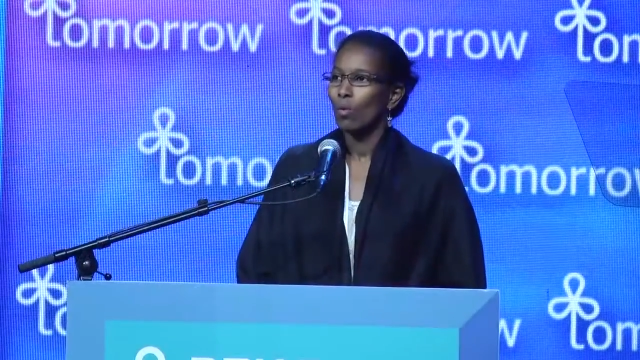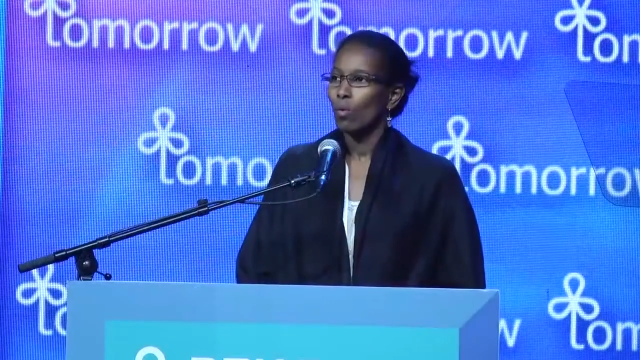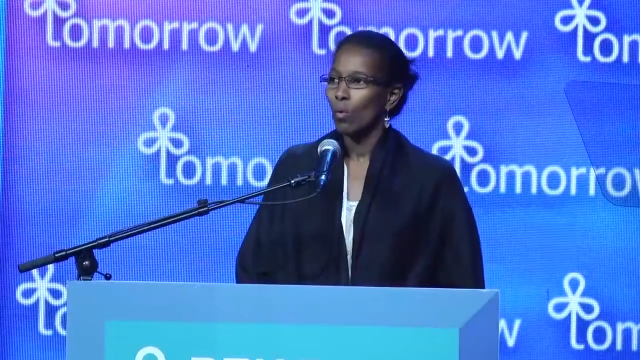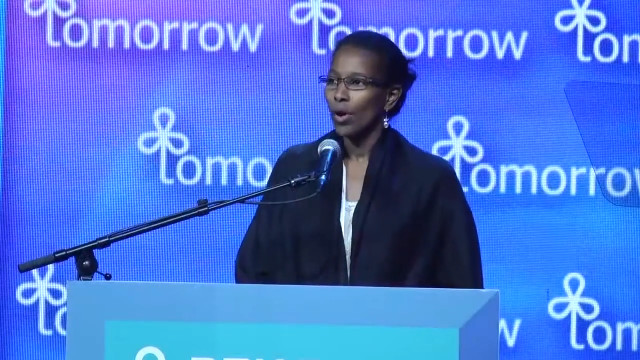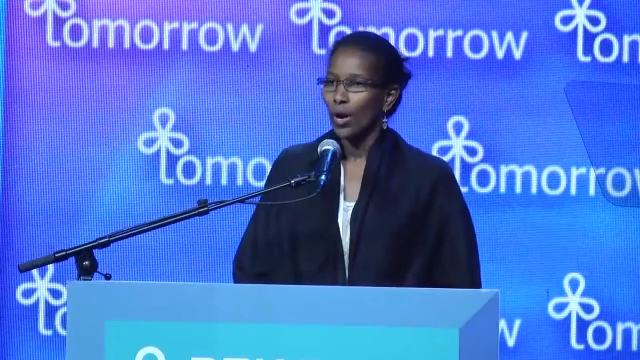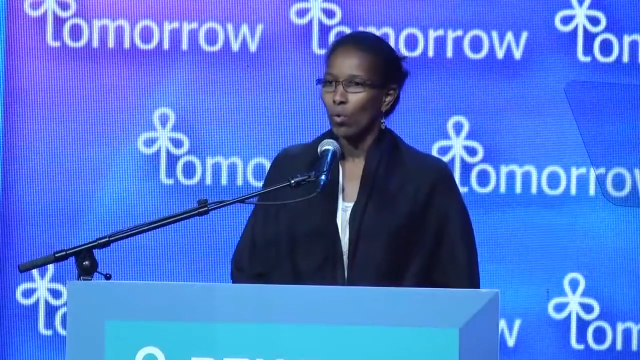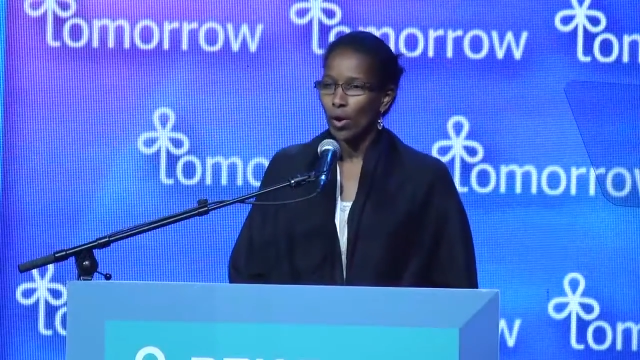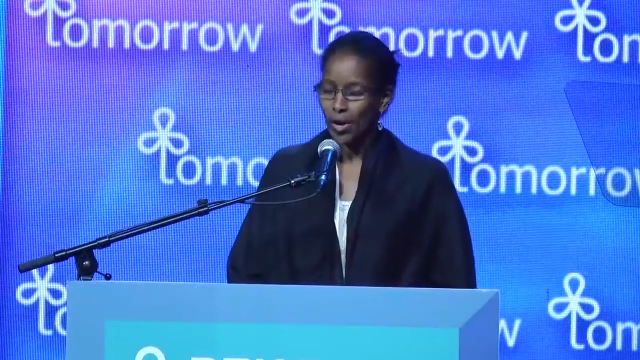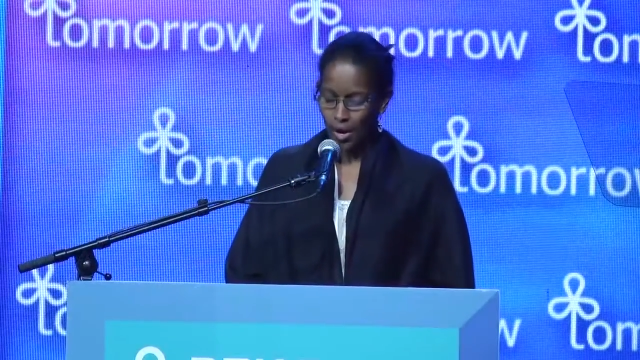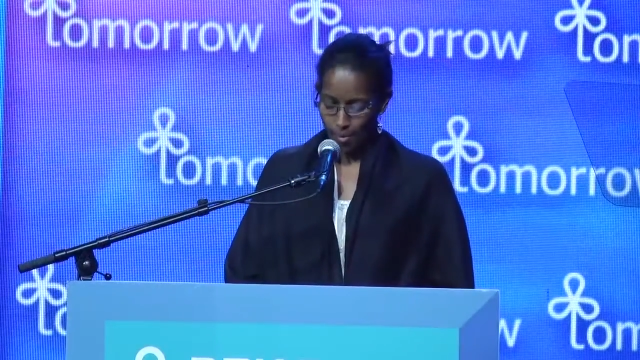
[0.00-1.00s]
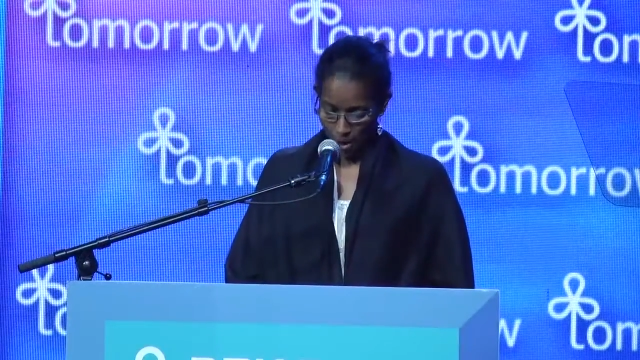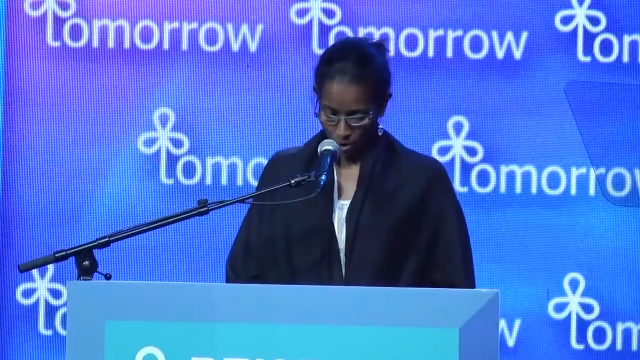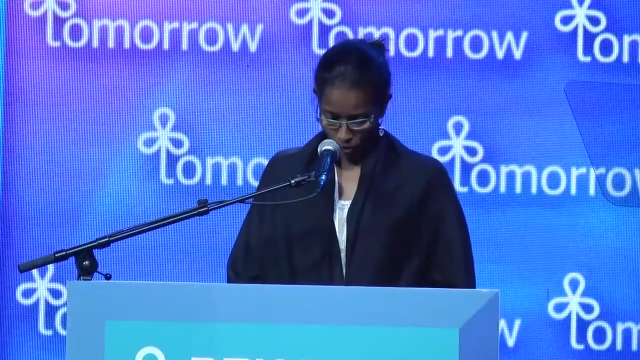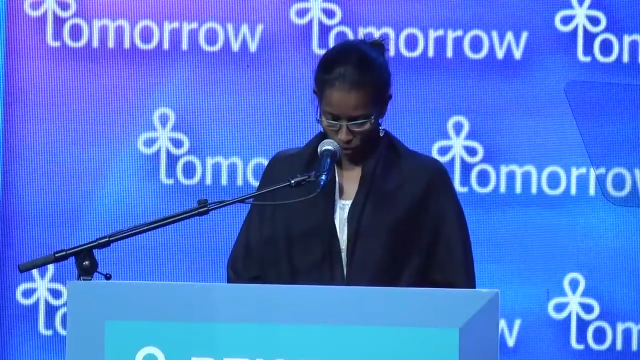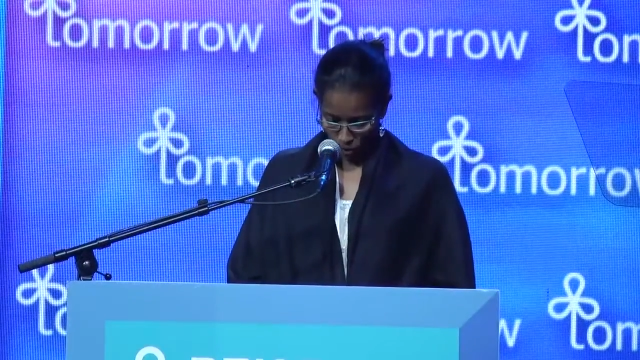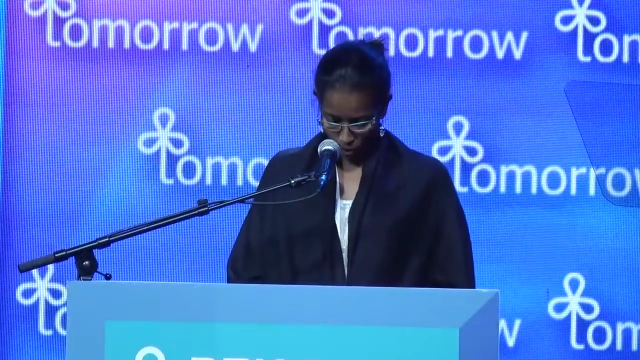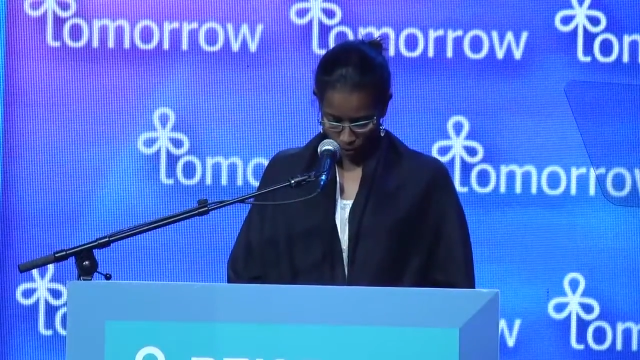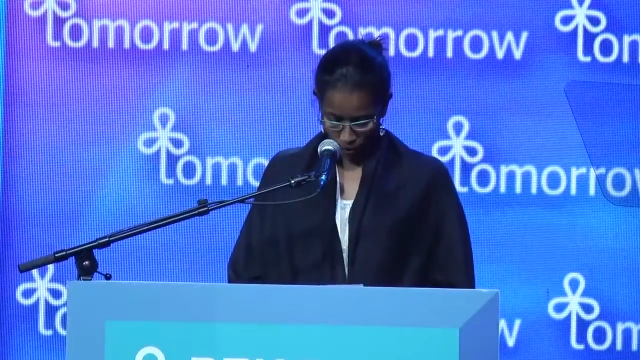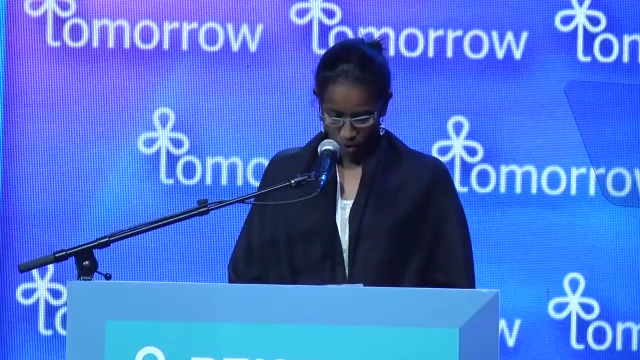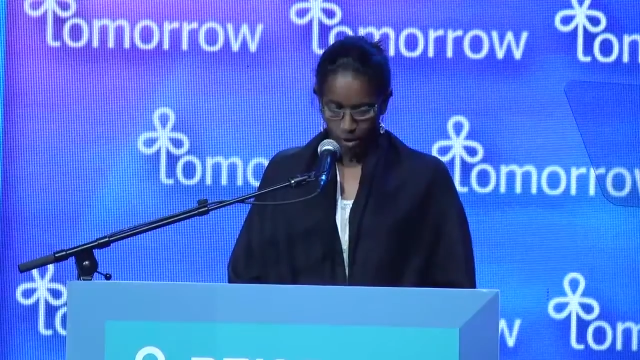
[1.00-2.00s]
What I worry about, though,
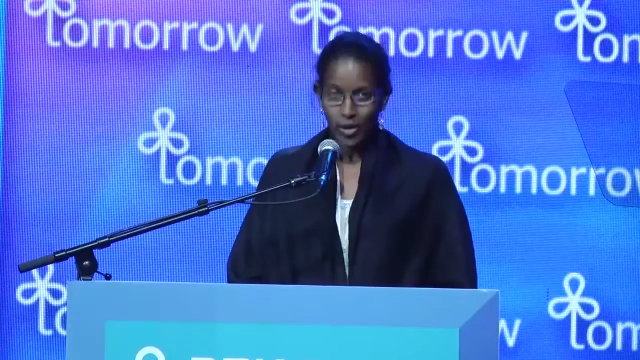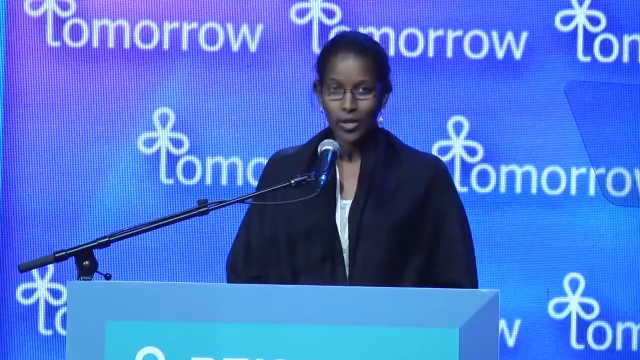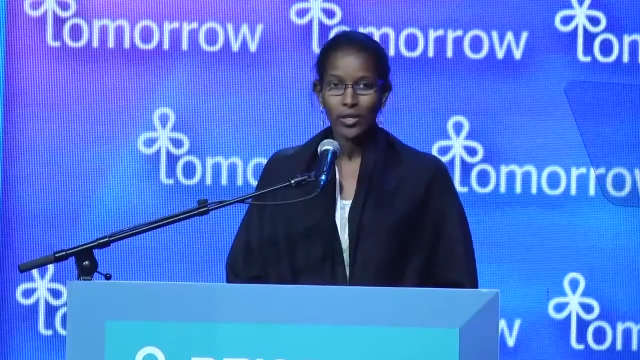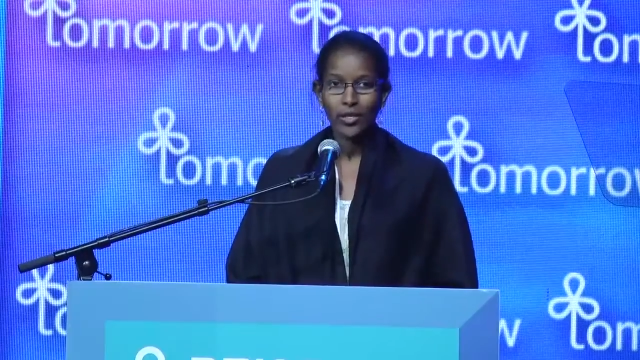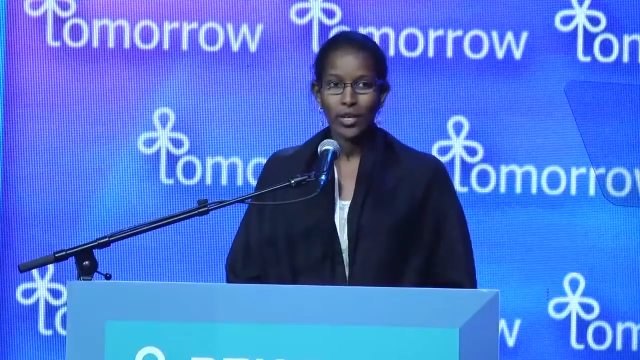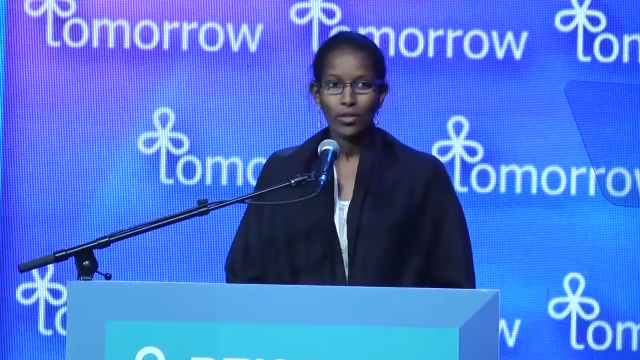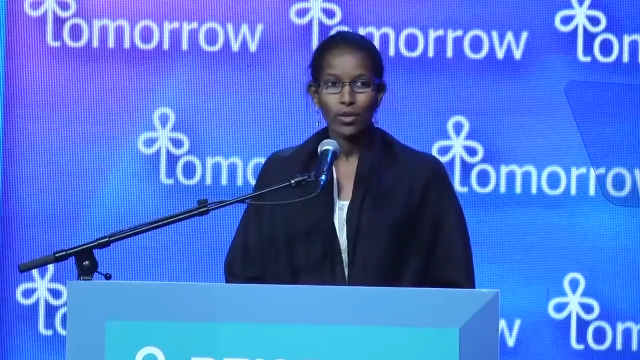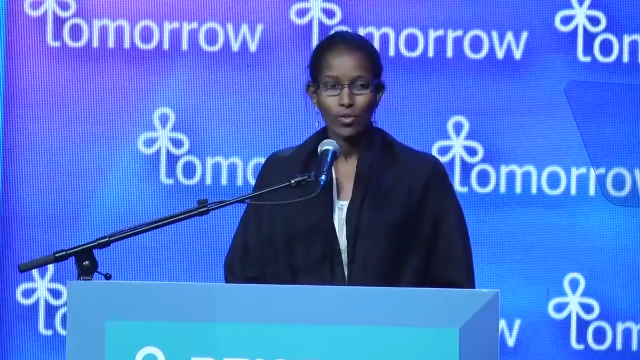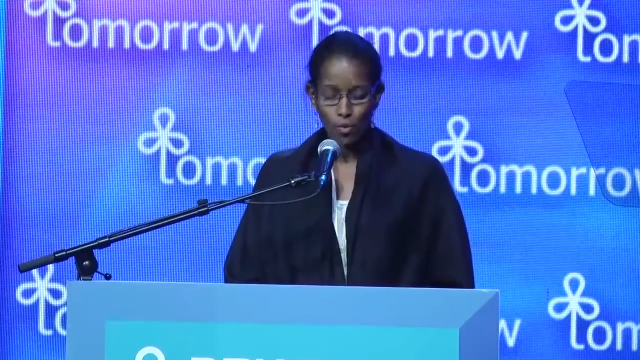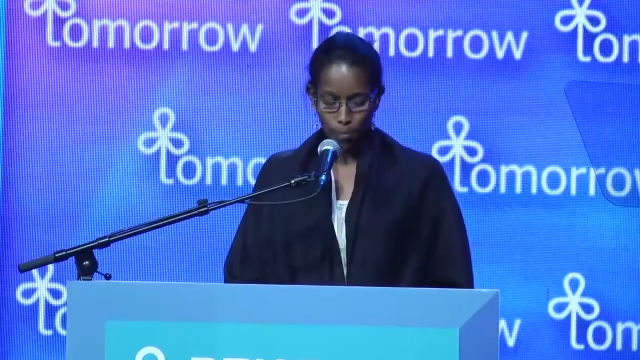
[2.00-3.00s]
is that through